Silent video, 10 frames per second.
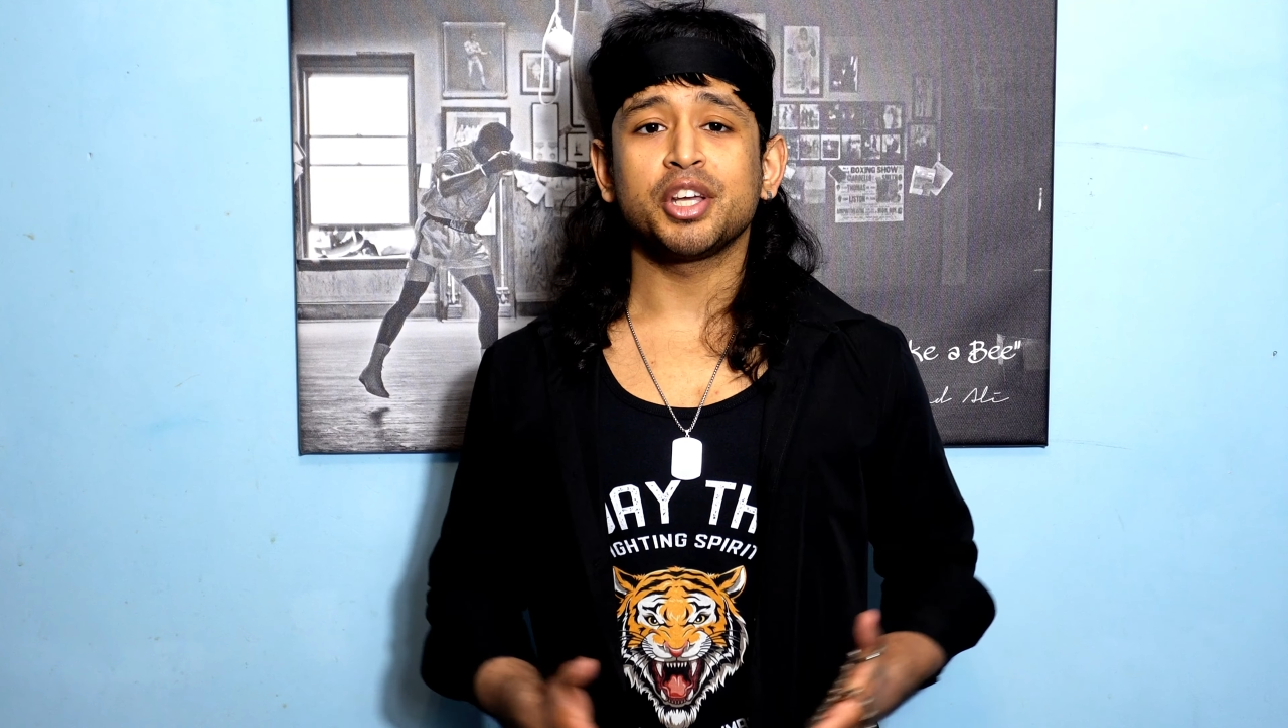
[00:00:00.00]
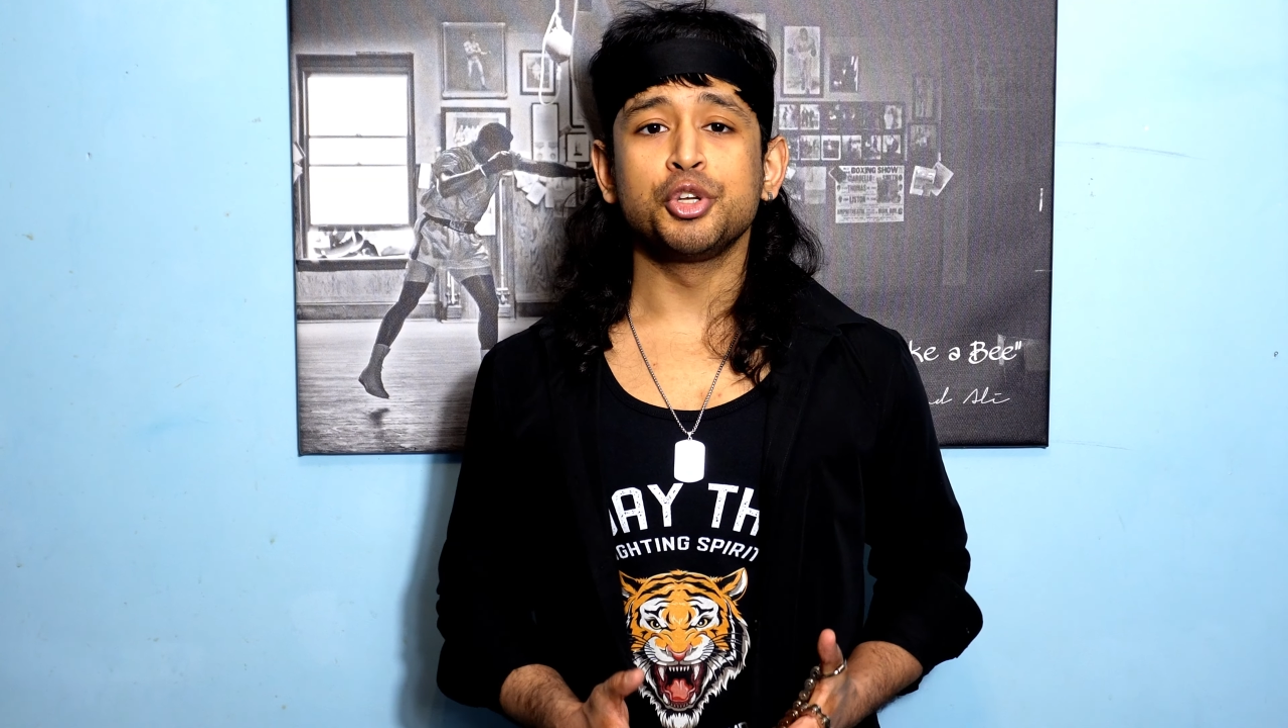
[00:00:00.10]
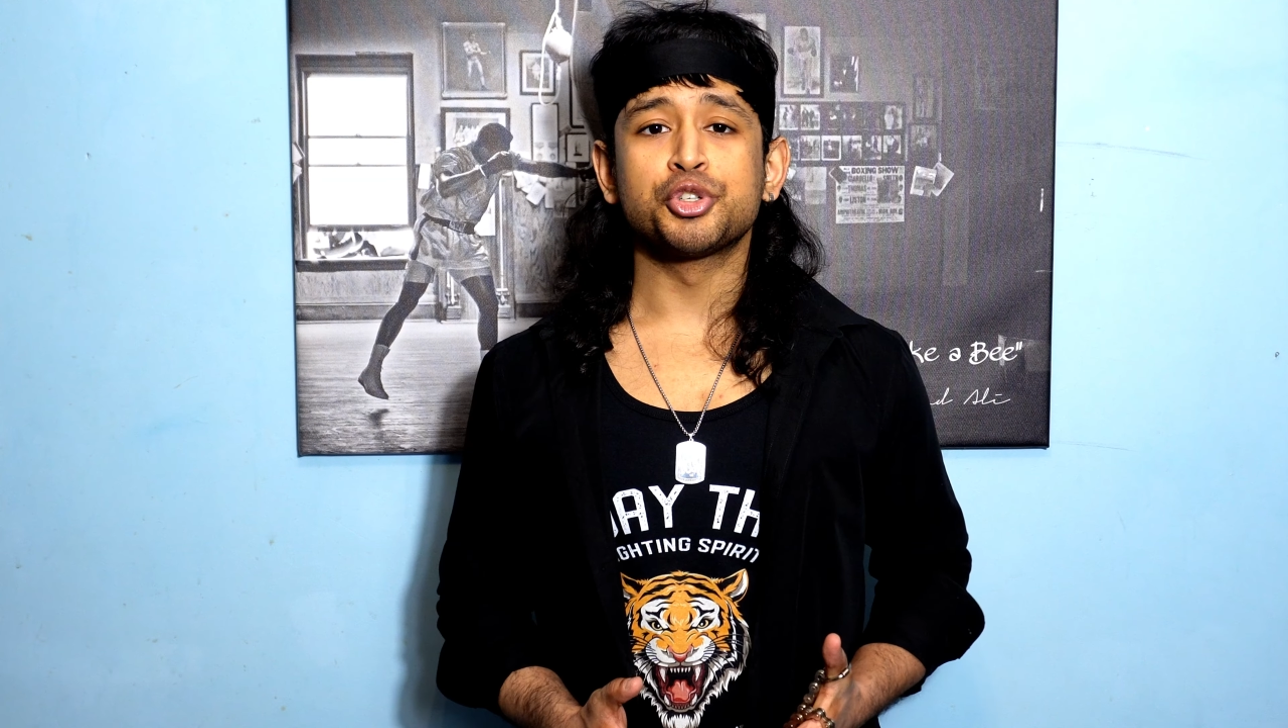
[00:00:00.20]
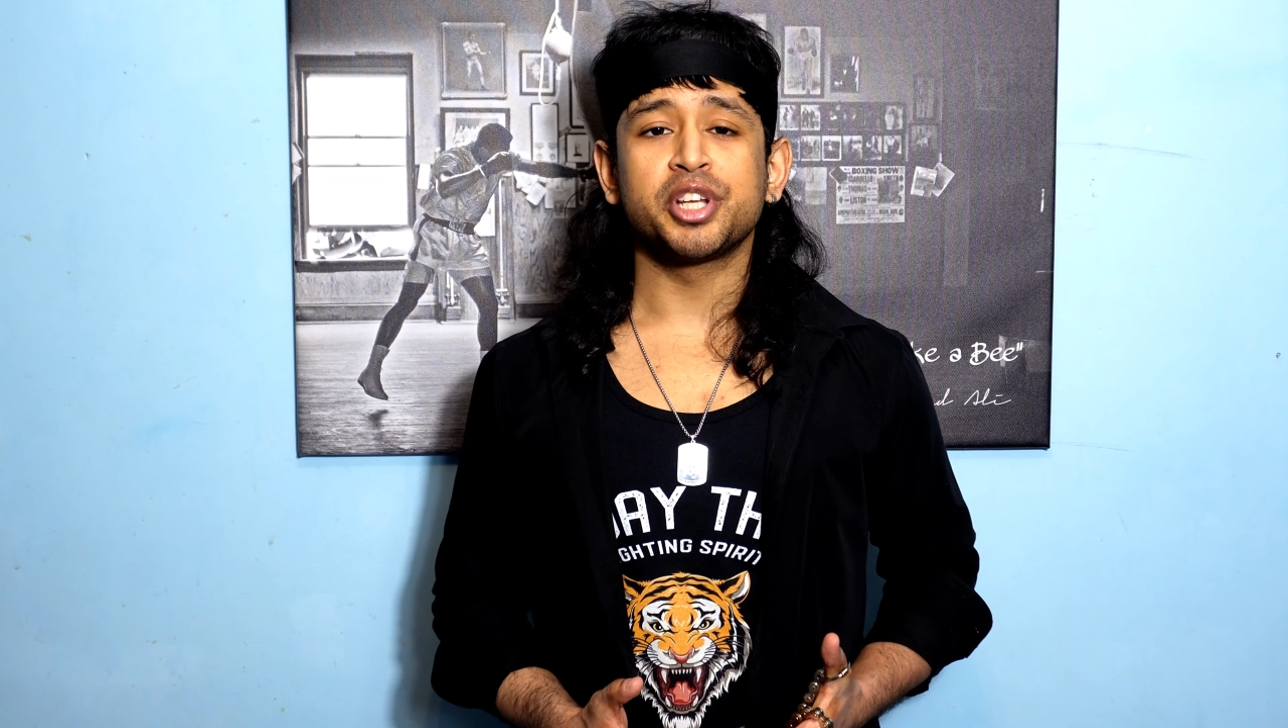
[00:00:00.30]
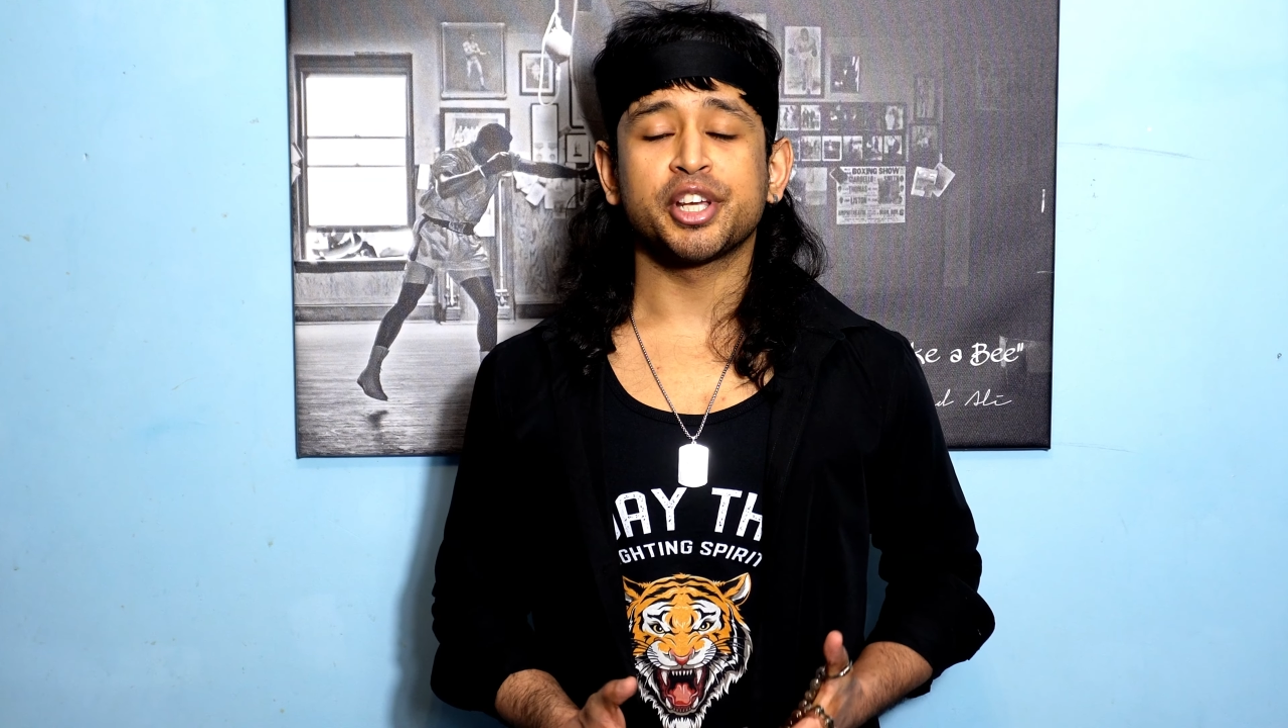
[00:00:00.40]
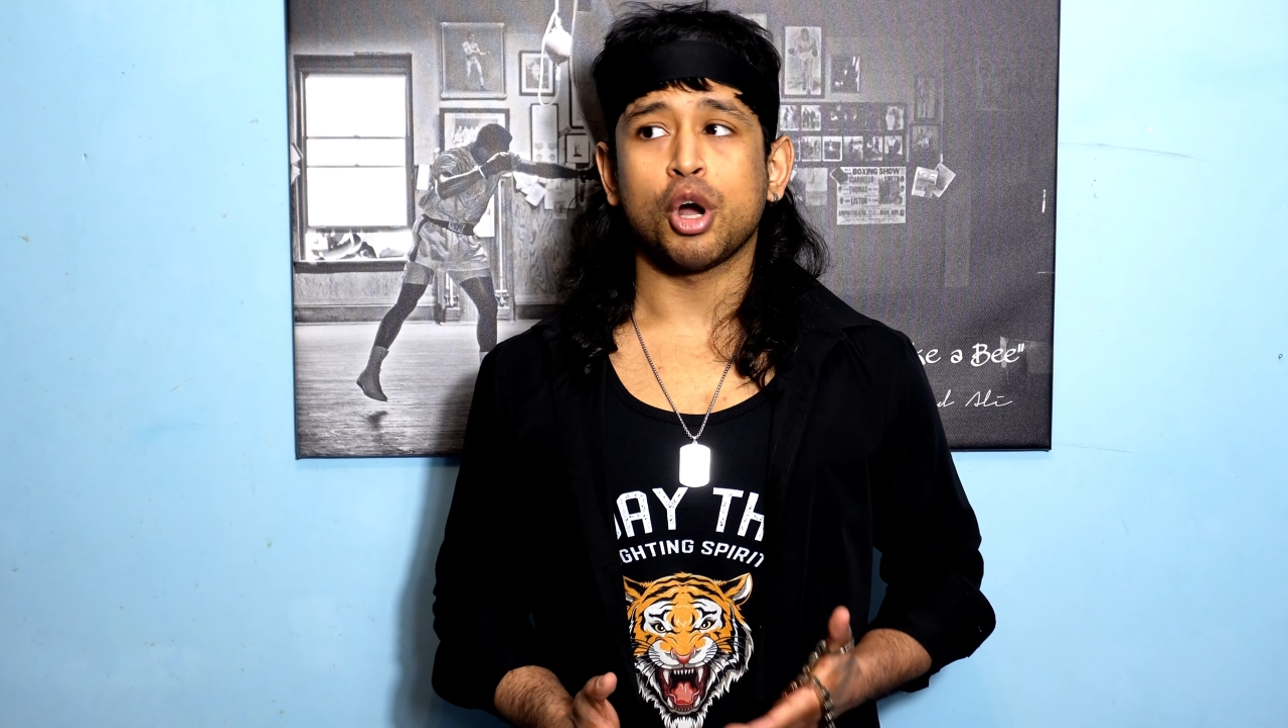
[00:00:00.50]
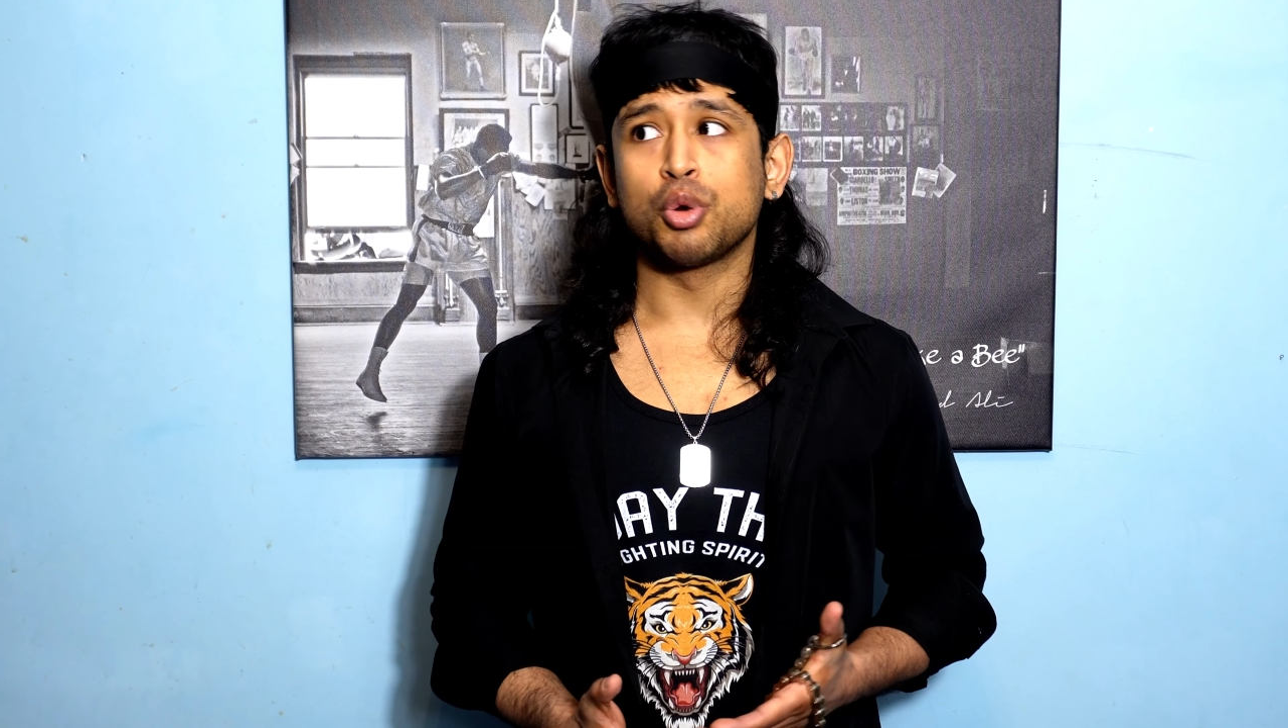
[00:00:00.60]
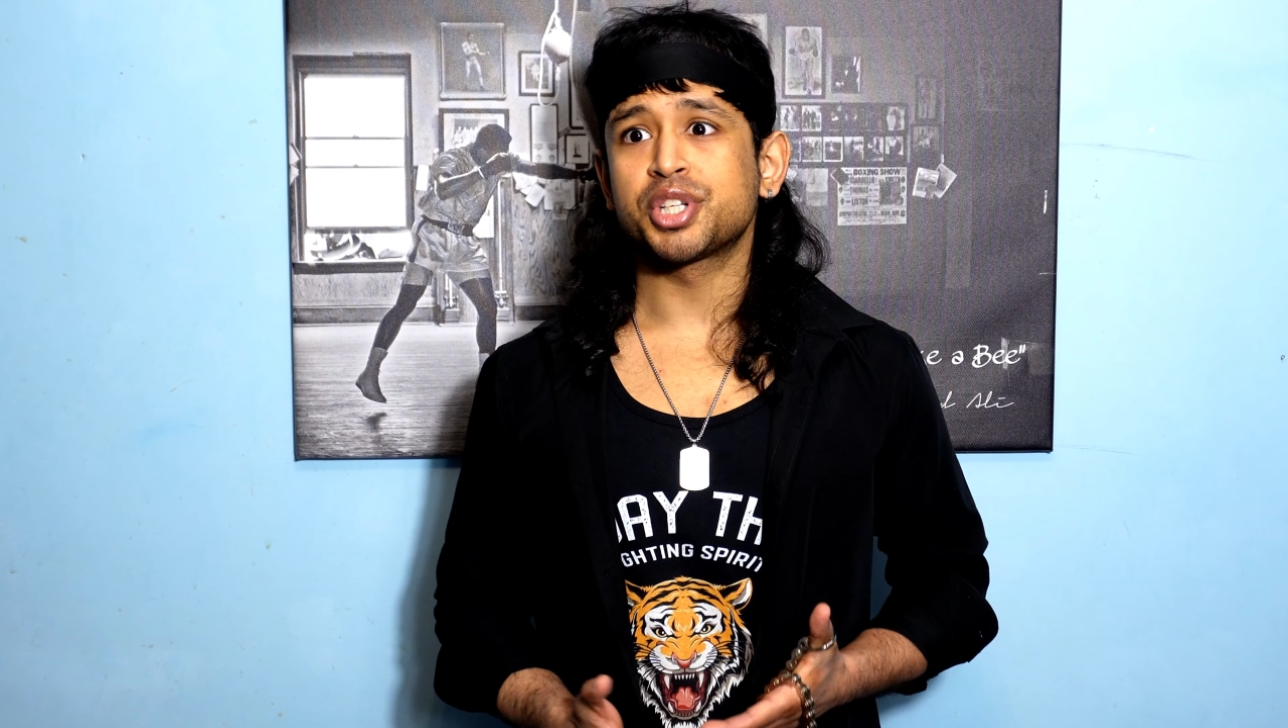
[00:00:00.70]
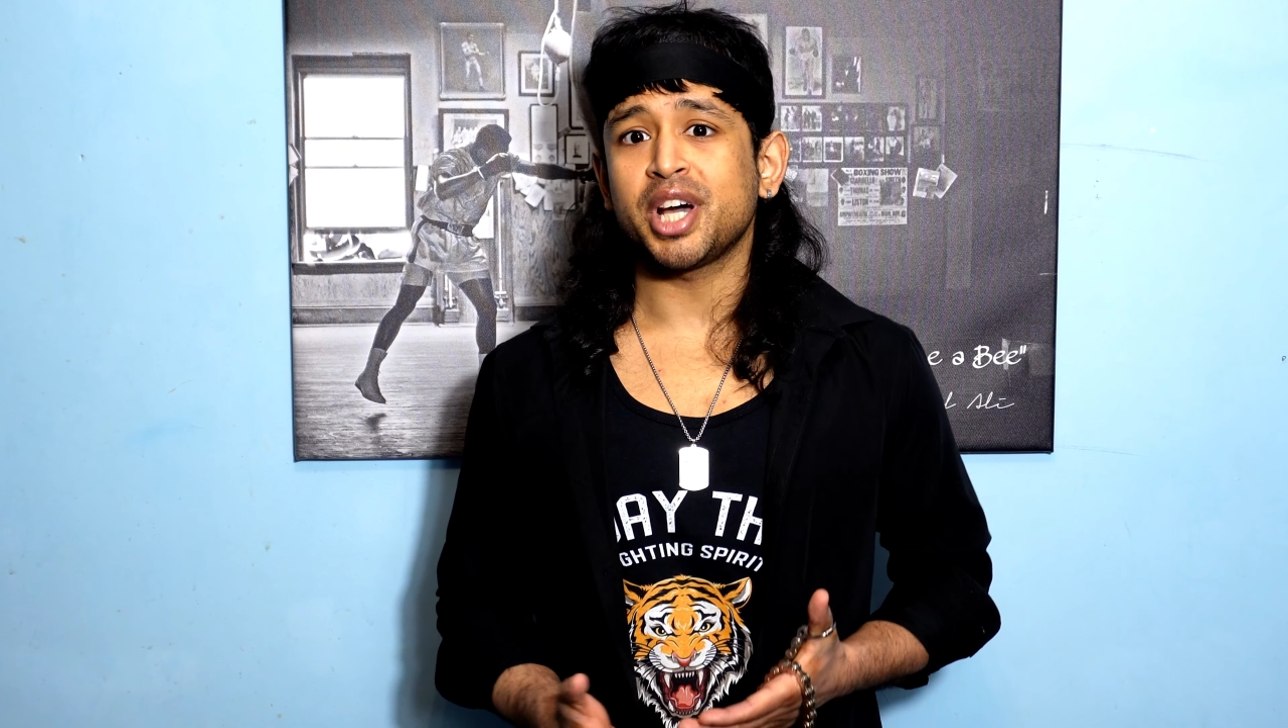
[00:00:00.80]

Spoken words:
usually coached